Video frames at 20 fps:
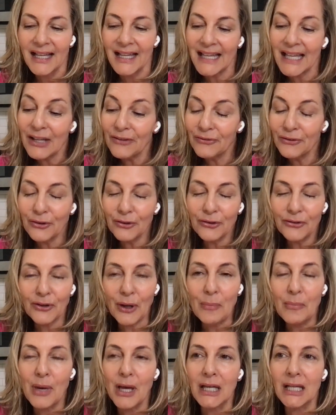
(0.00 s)
If you're
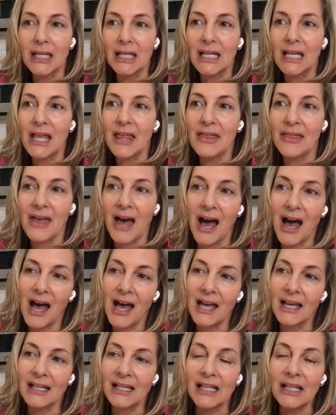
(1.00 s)
somebody
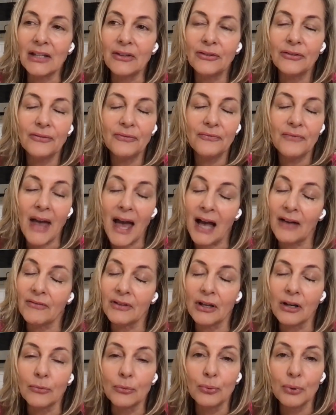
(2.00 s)
that is
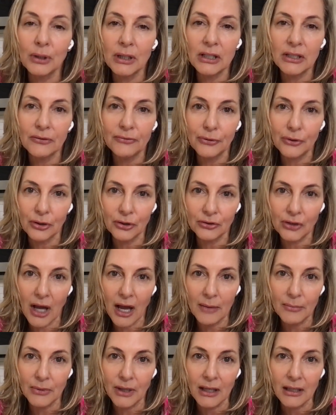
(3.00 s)
having a really difficult
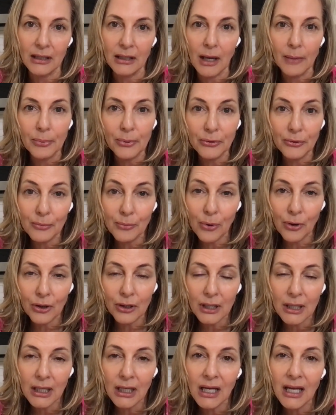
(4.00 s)
time getting up in the
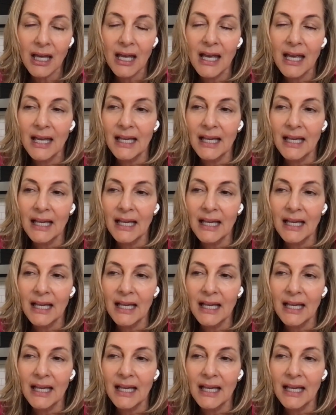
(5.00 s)
morning,